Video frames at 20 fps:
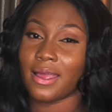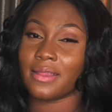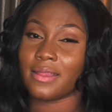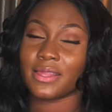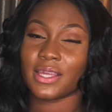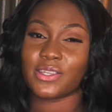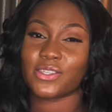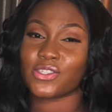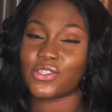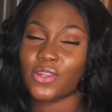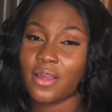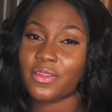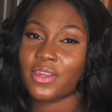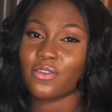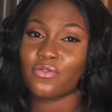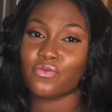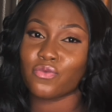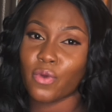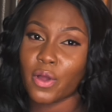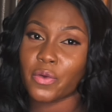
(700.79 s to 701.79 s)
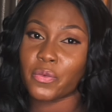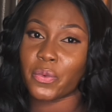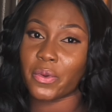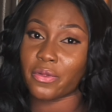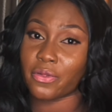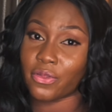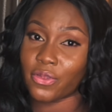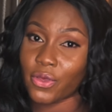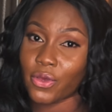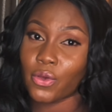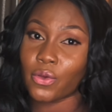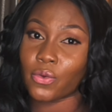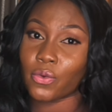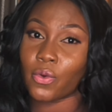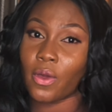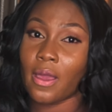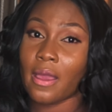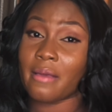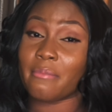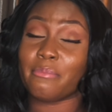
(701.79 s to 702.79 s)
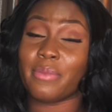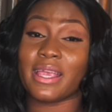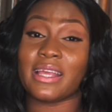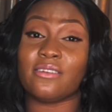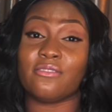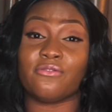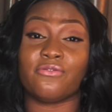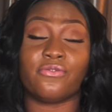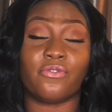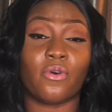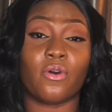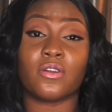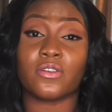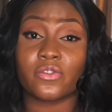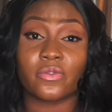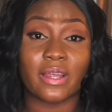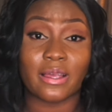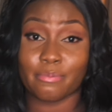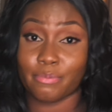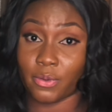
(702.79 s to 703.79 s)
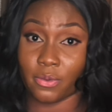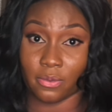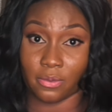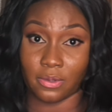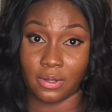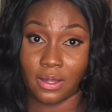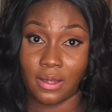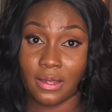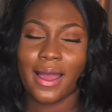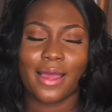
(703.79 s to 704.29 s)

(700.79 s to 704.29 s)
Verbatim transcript: There's nothing wrong with you being vulnerable.